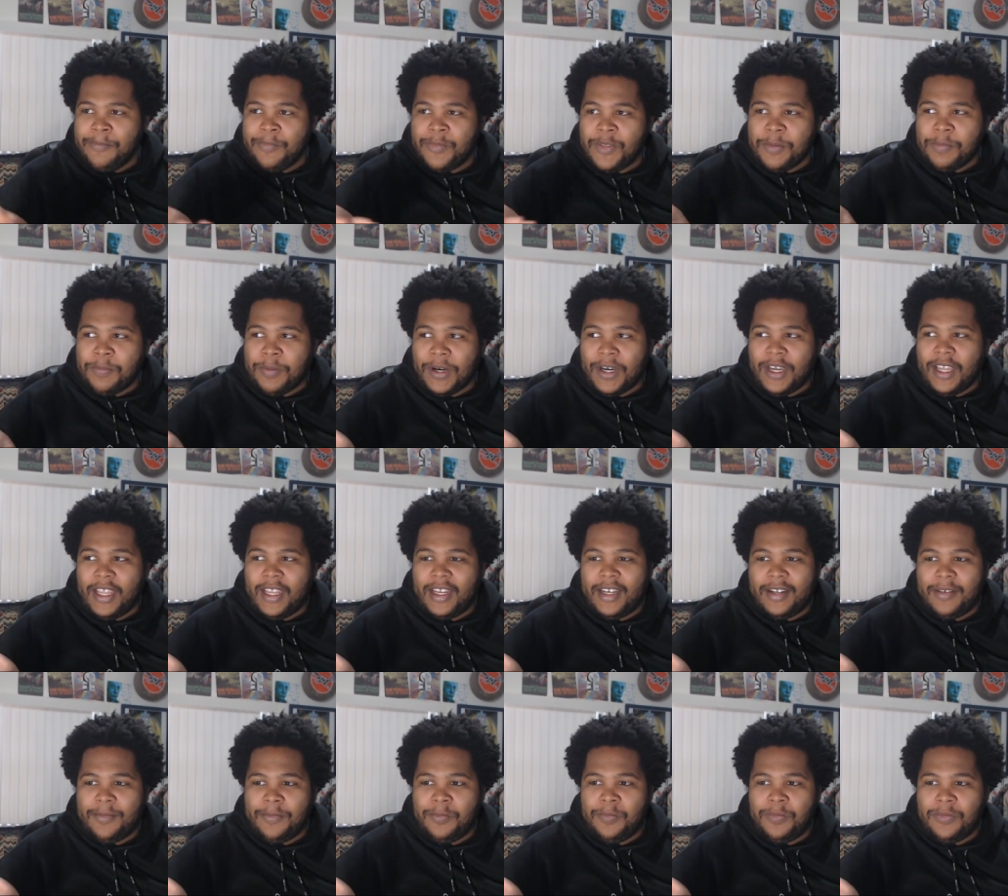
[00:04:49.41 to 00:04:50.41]
But
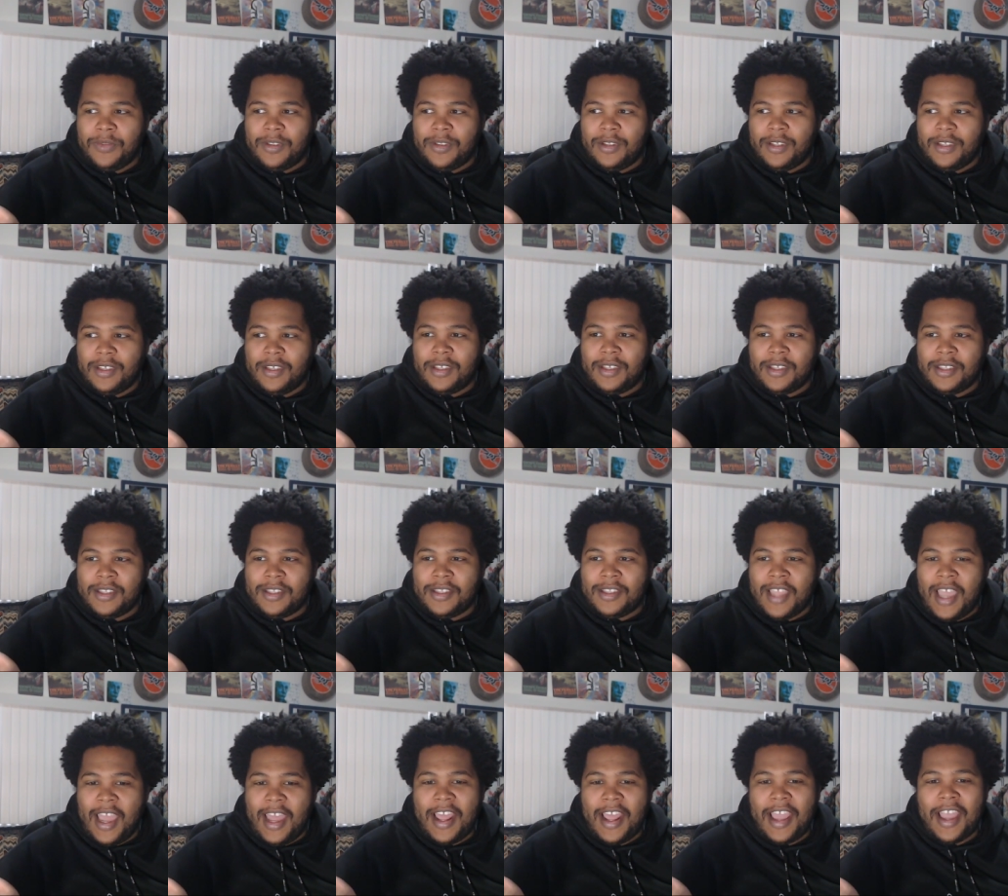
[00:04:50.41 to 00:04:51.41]

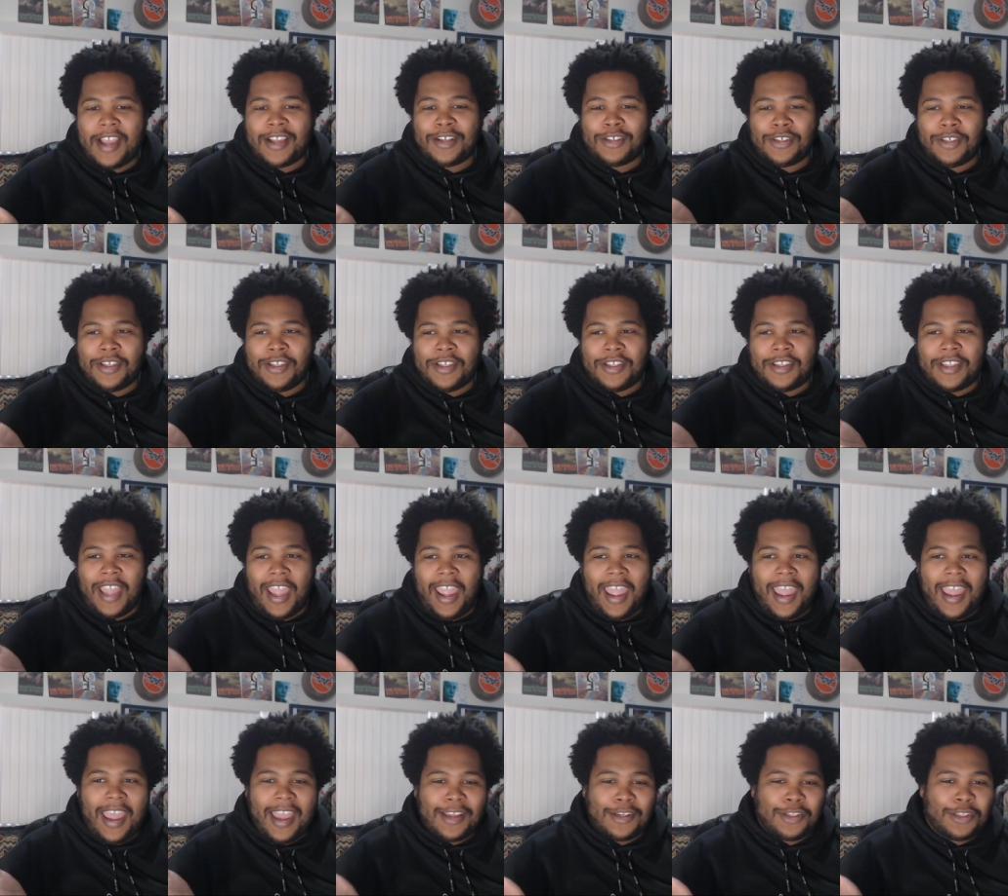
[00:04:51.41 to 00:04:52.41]
that actually they
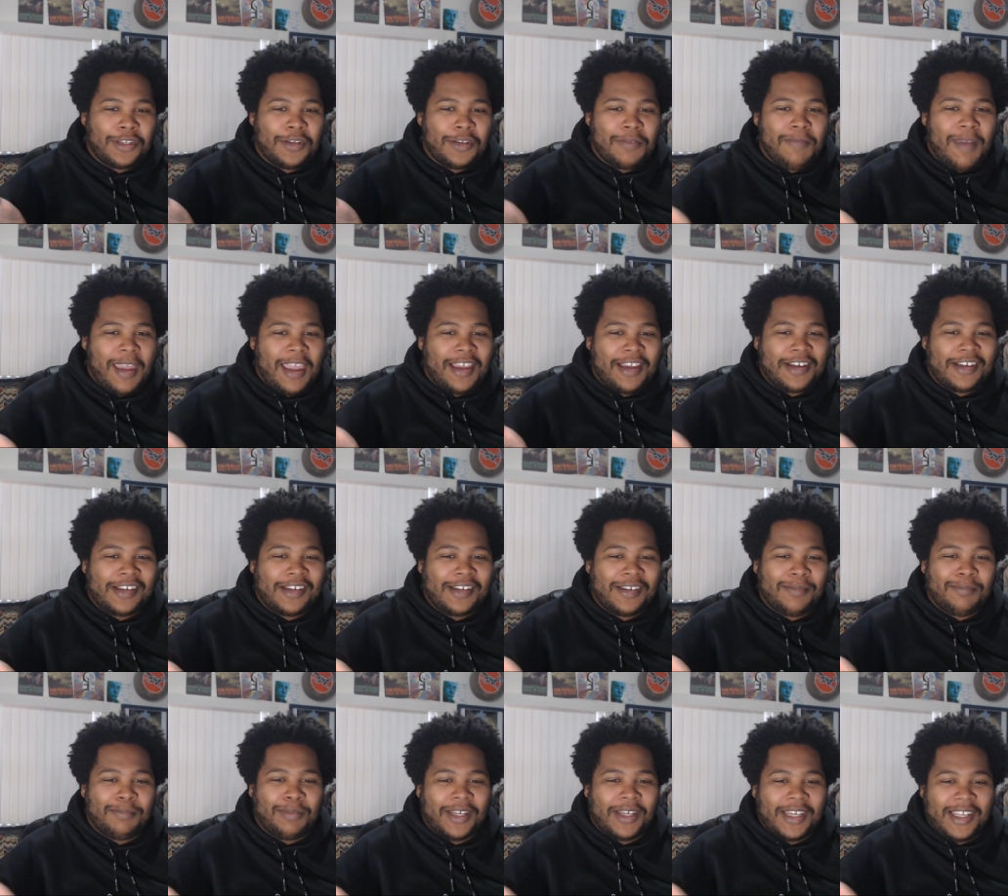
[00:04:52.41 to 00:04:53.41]
actually make a
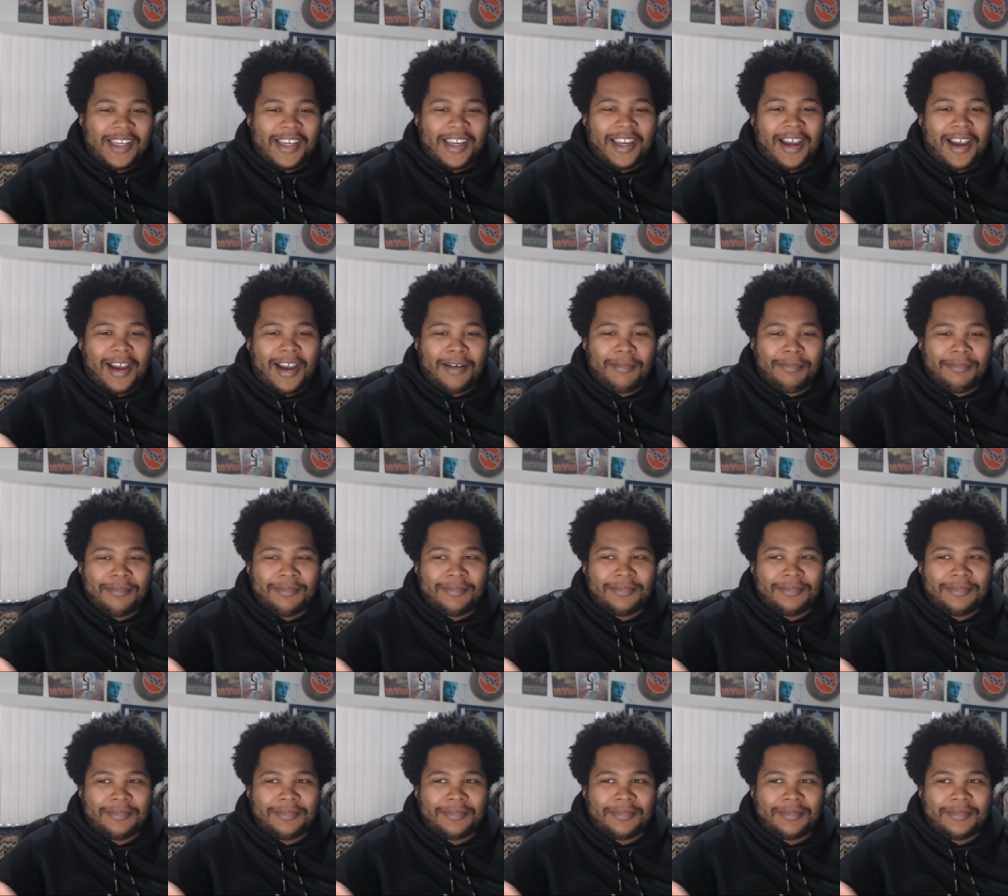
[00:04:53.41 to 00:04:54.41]
good buddy cop
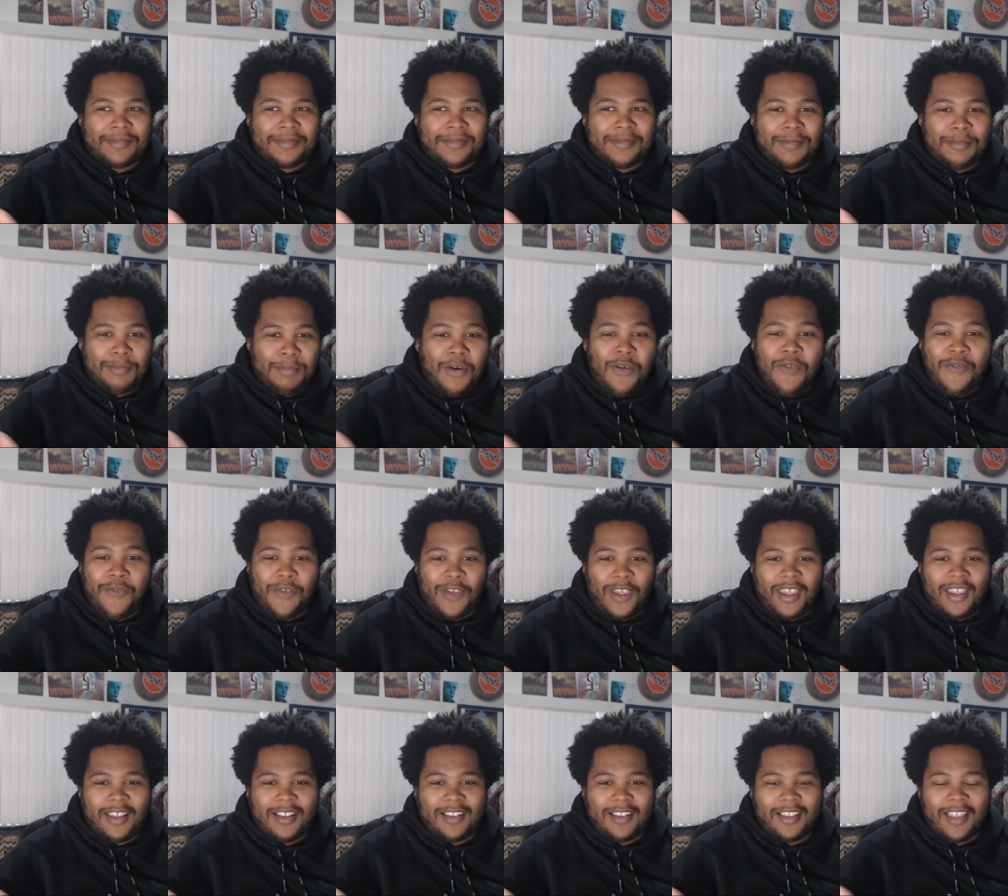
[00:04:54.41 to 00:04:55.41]

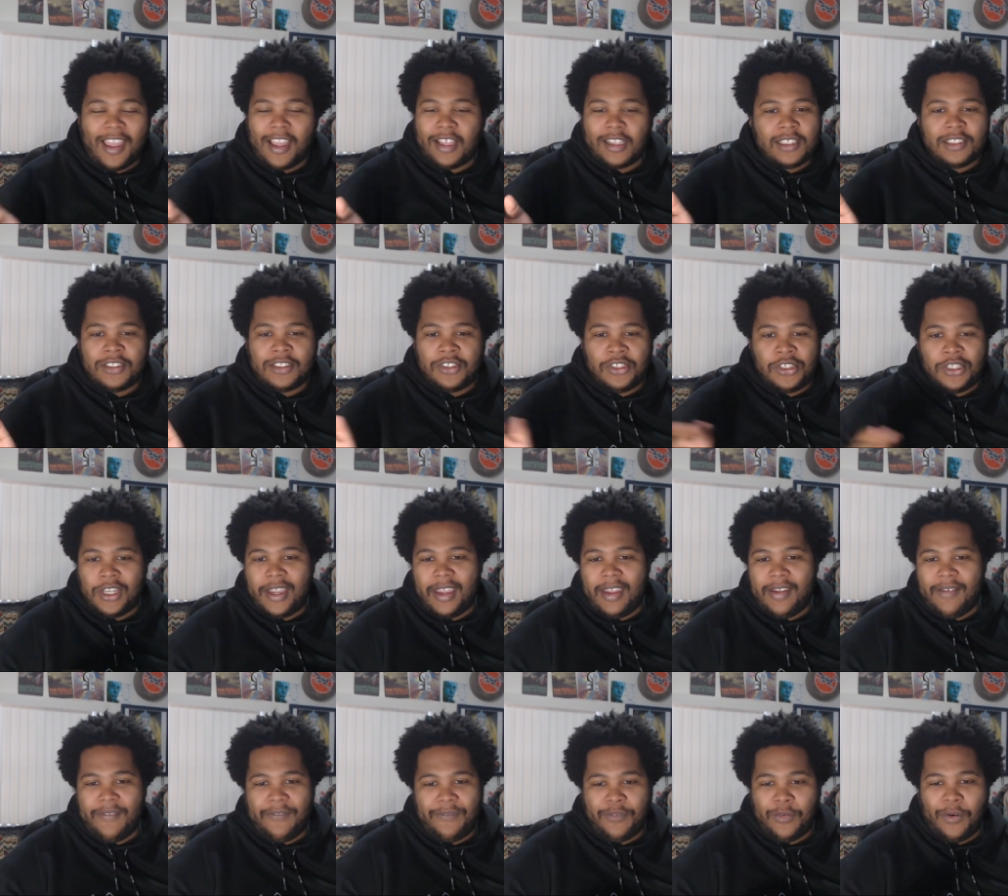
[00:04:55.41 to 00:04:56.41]
movie, like
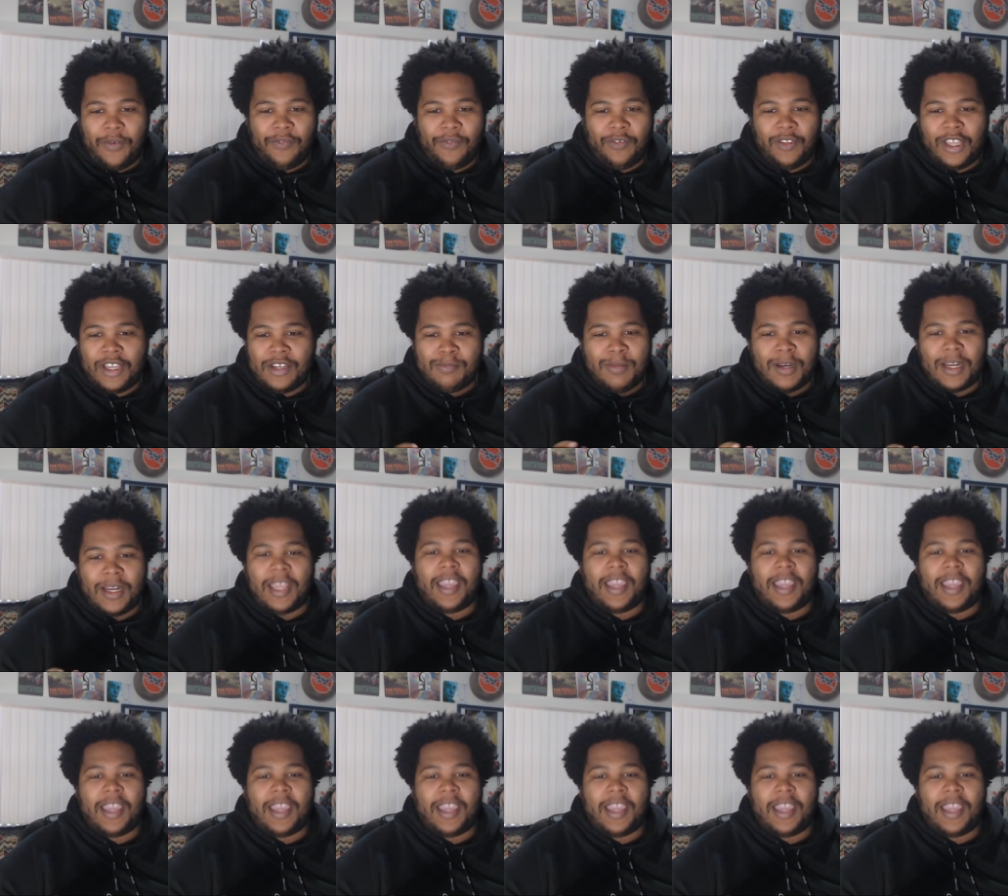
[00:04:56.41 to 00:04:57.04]
legit full fledged buddy